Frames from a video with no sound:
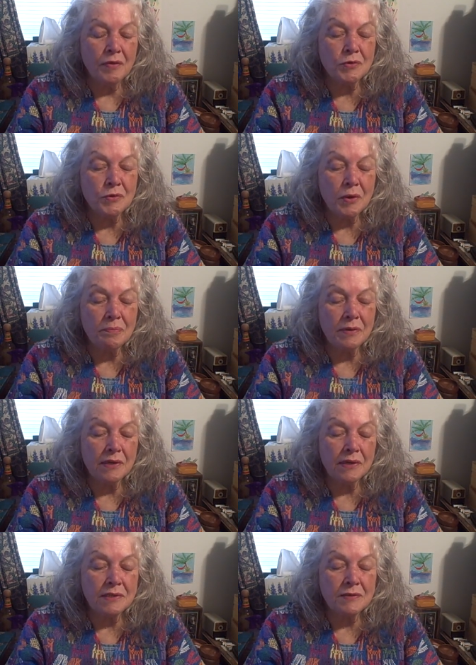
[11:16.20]
The
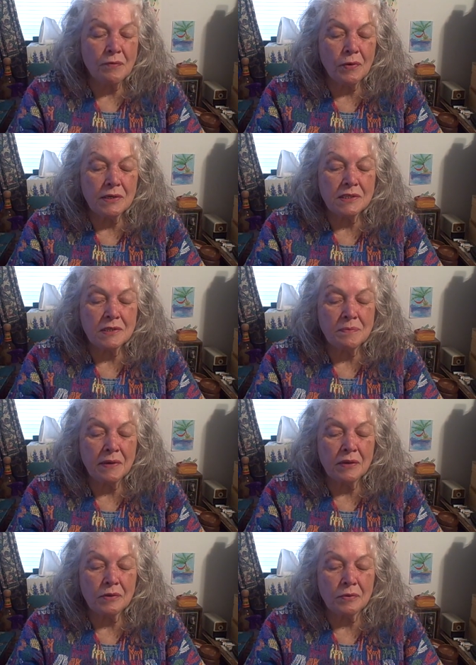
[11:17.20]
trumpet is for it to
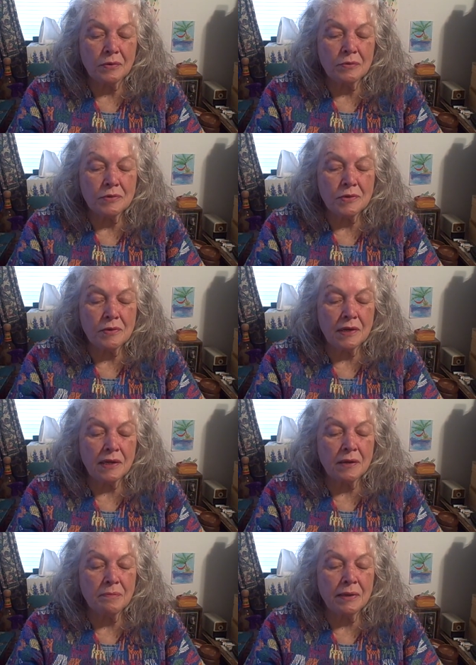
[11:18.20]
speak through so that
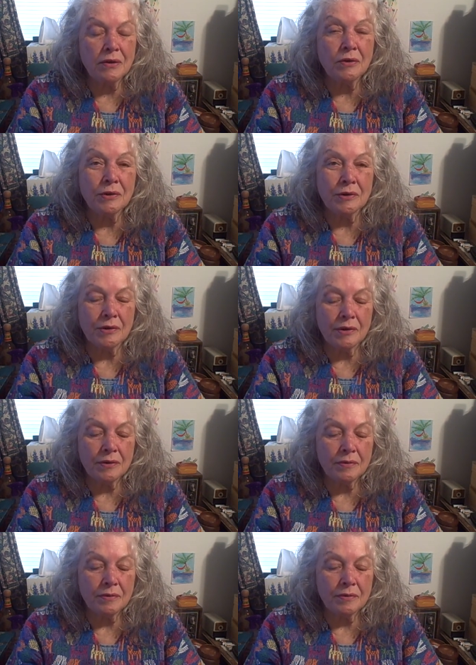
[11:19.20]
it can be heard.